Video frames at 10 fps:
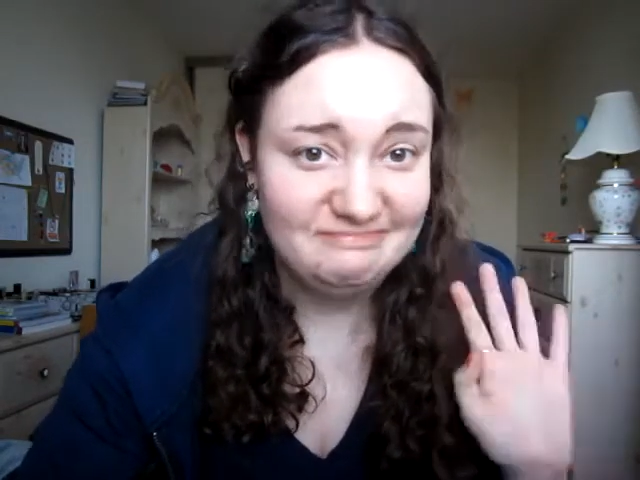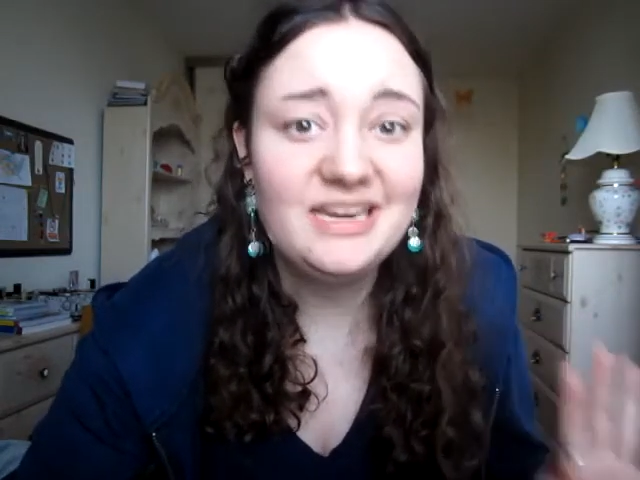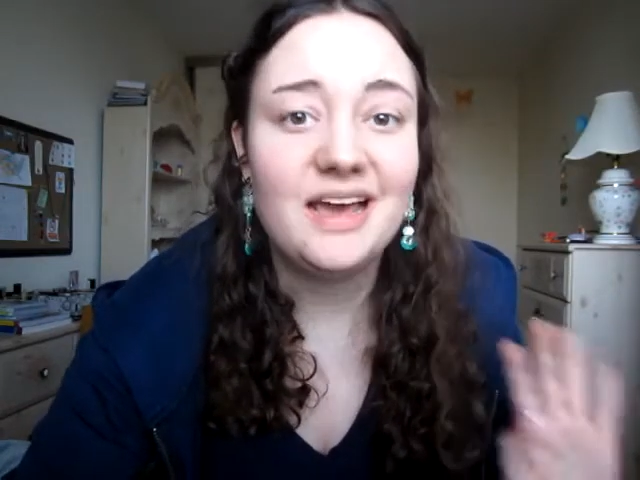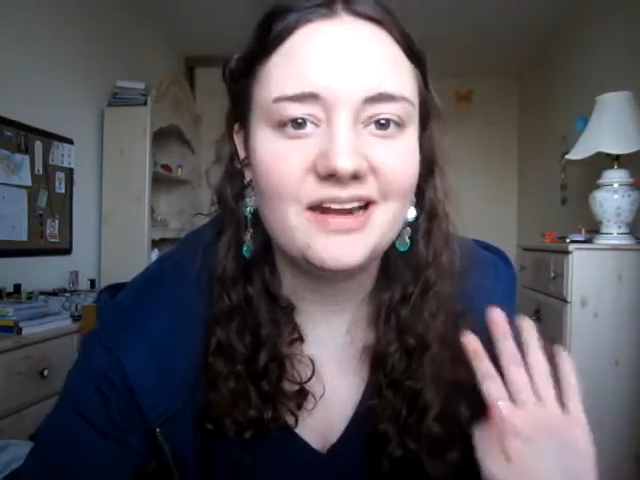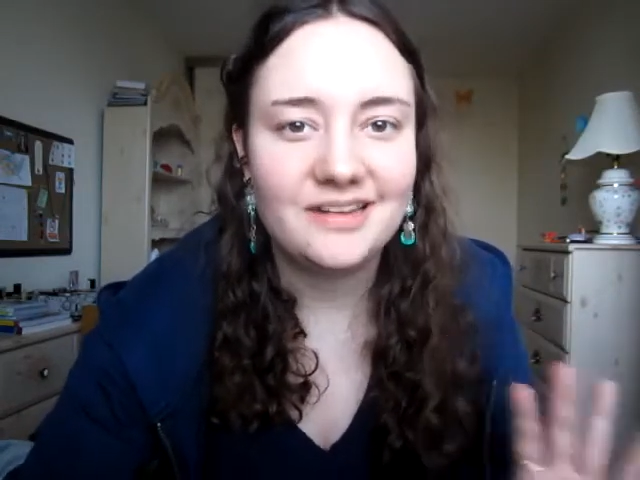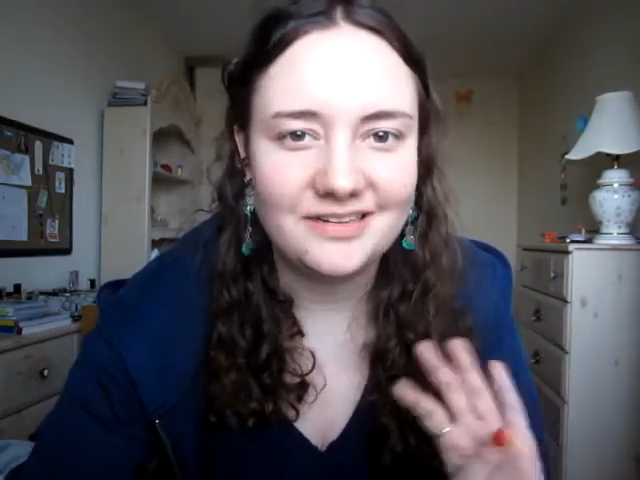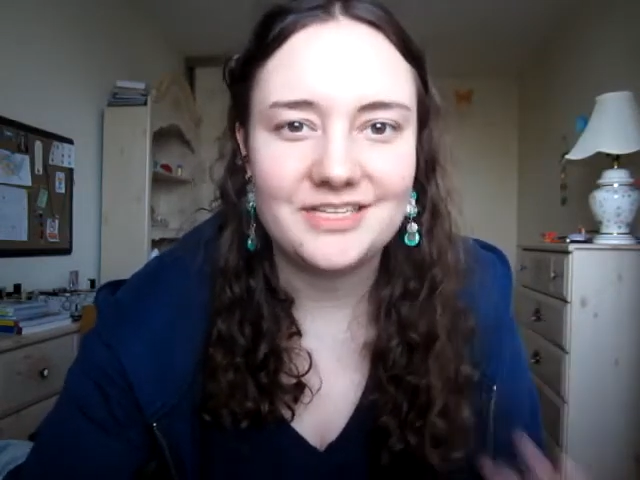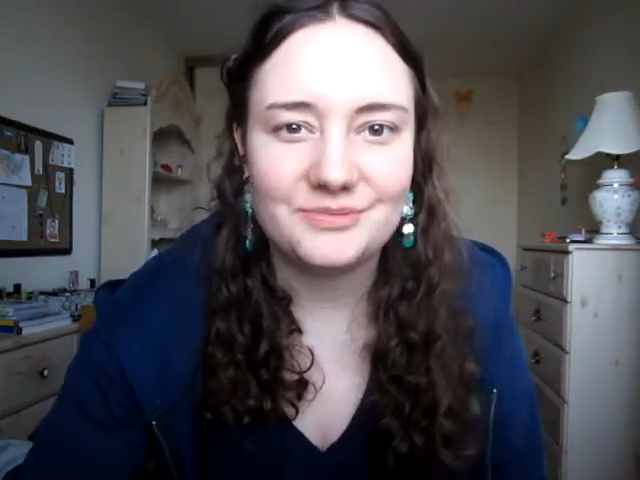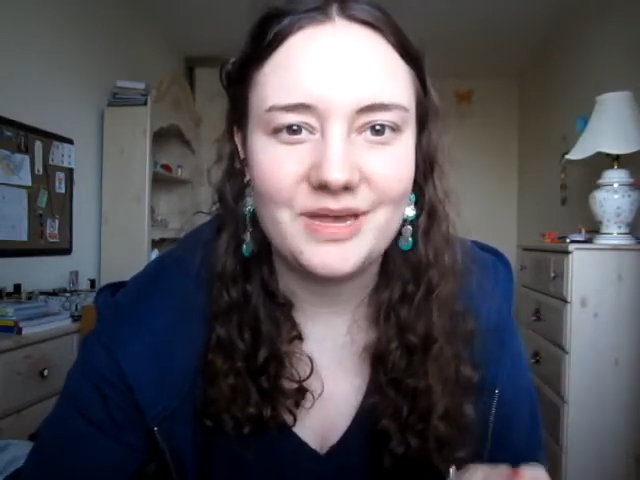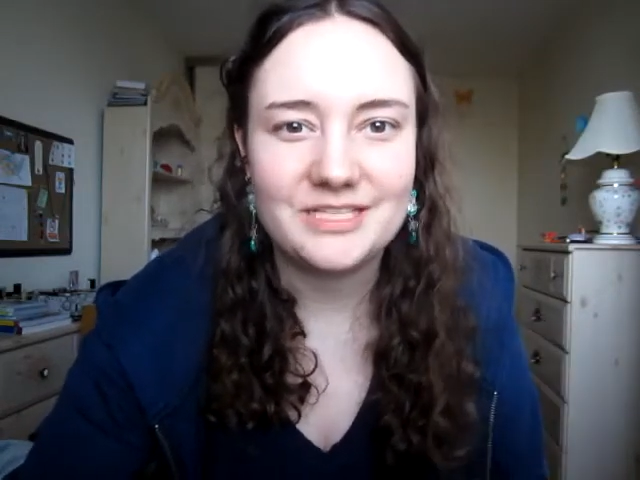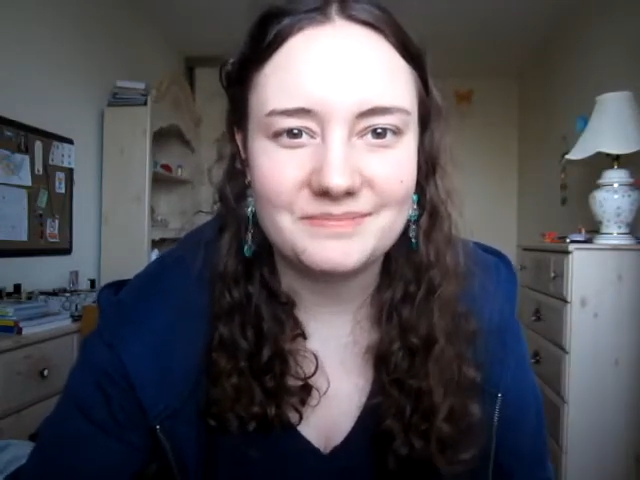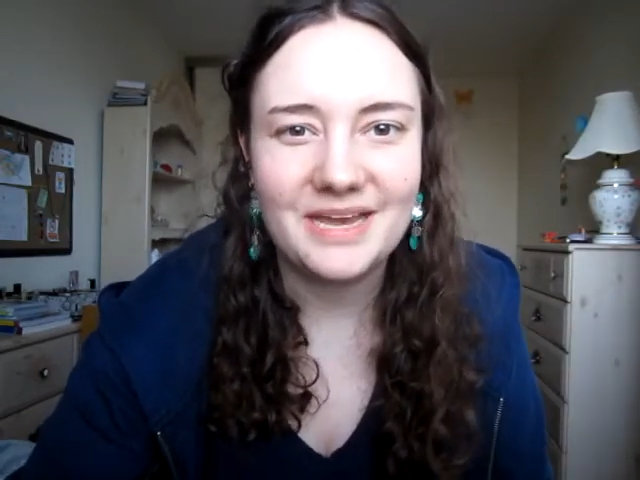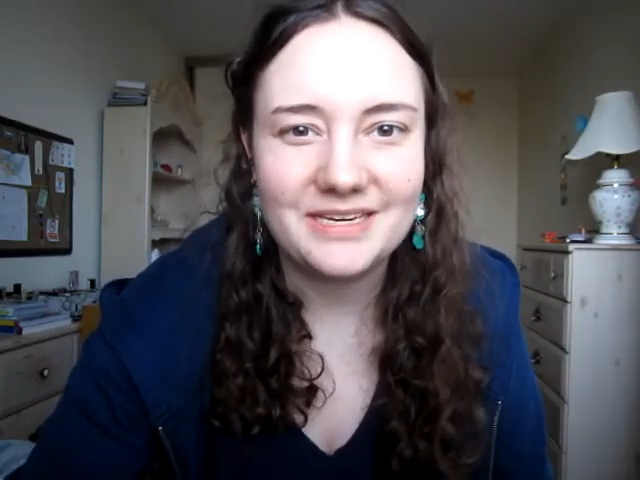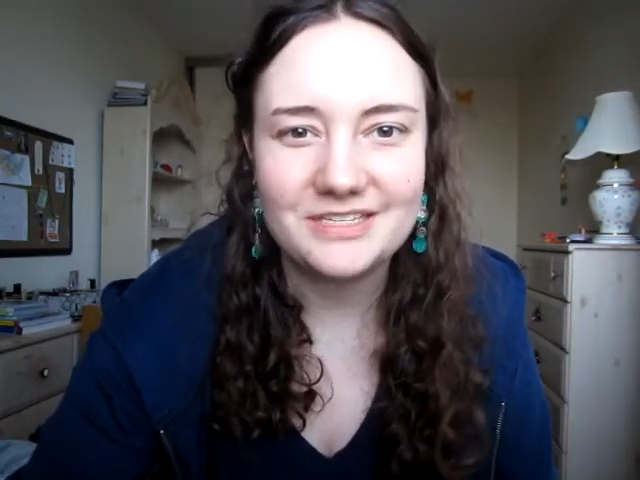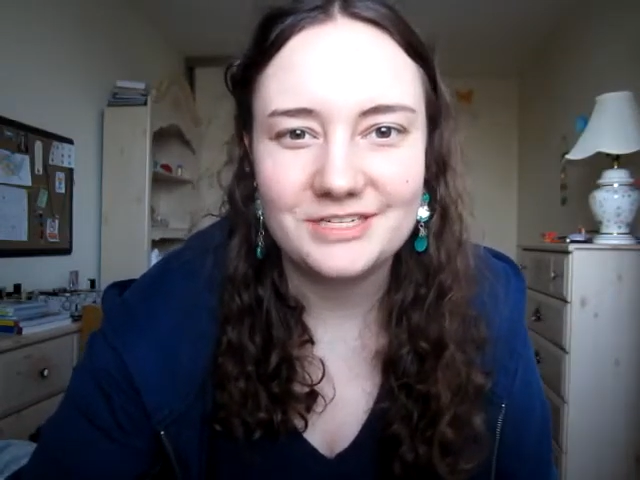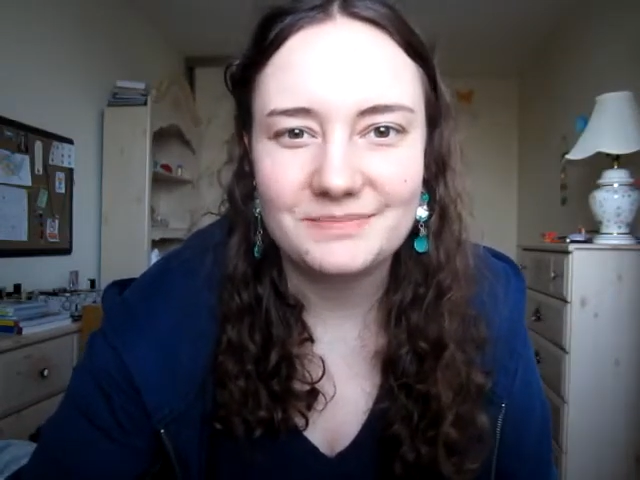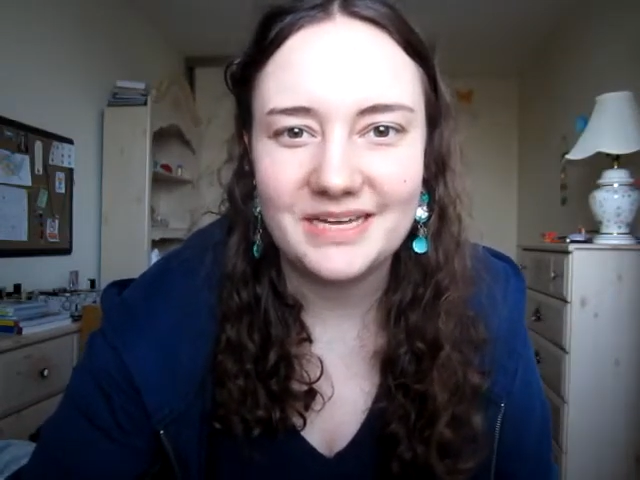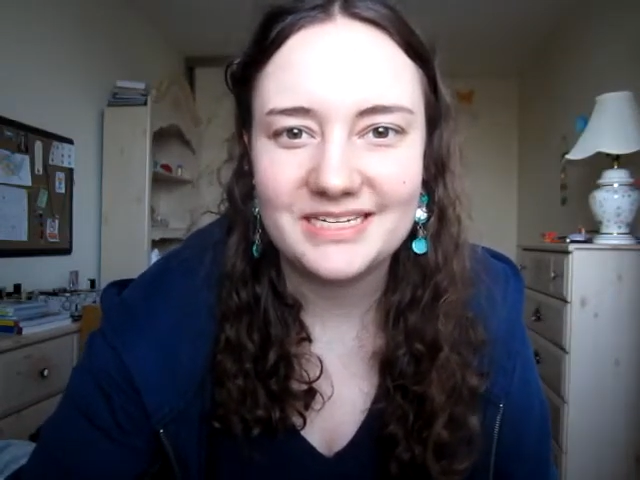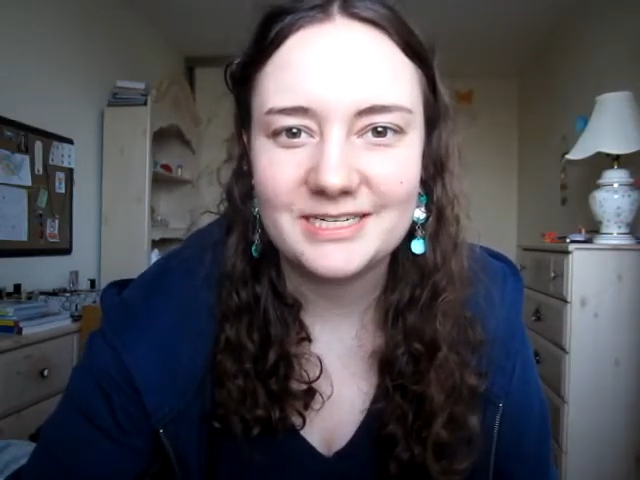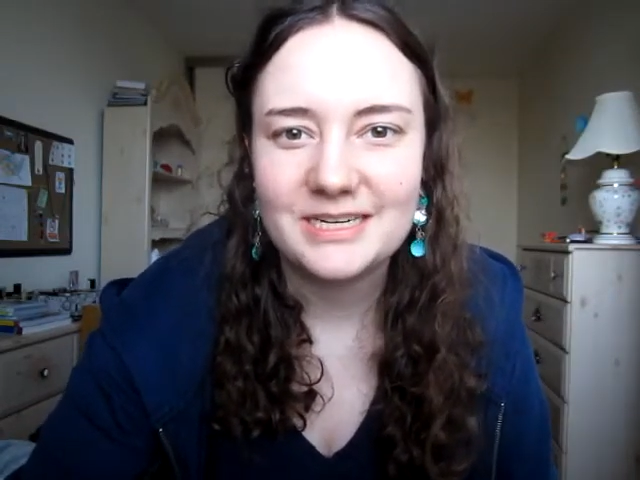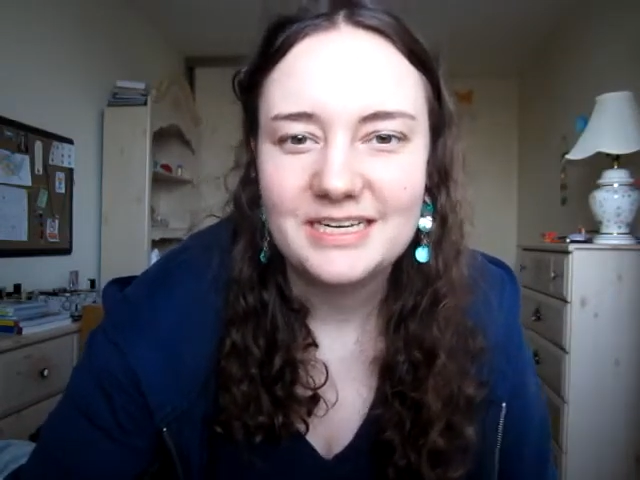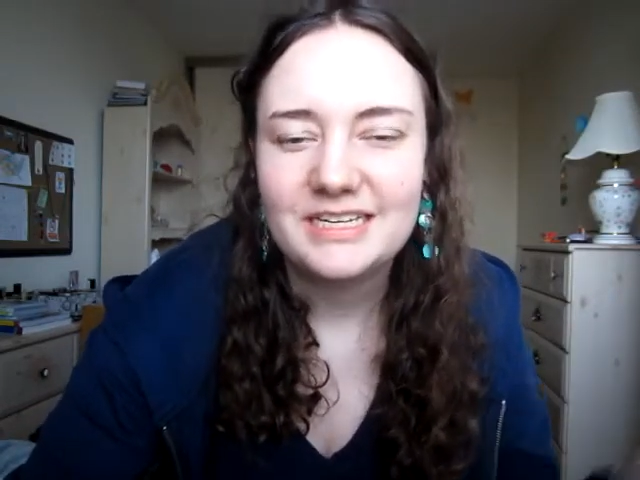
Not ugly sweats, mind you, but